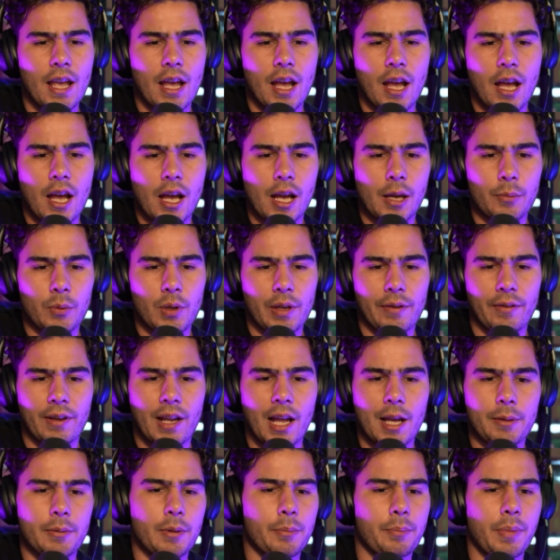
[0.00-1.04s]
We have a
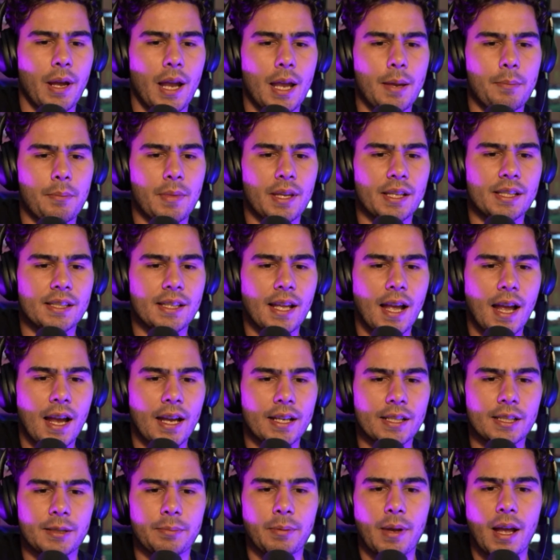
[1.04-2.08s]
comment by Miss I
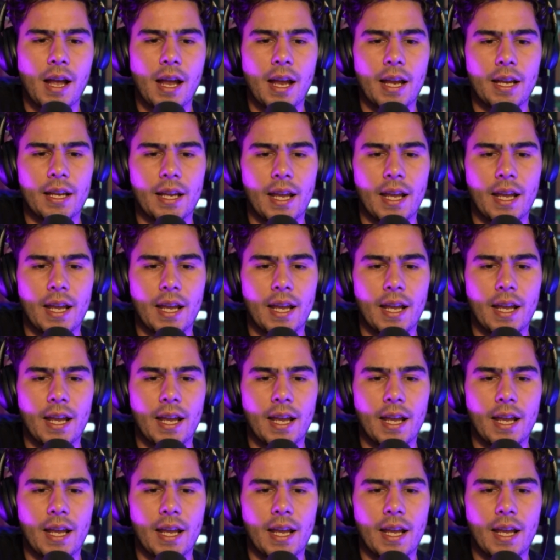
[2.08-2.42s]
Spy.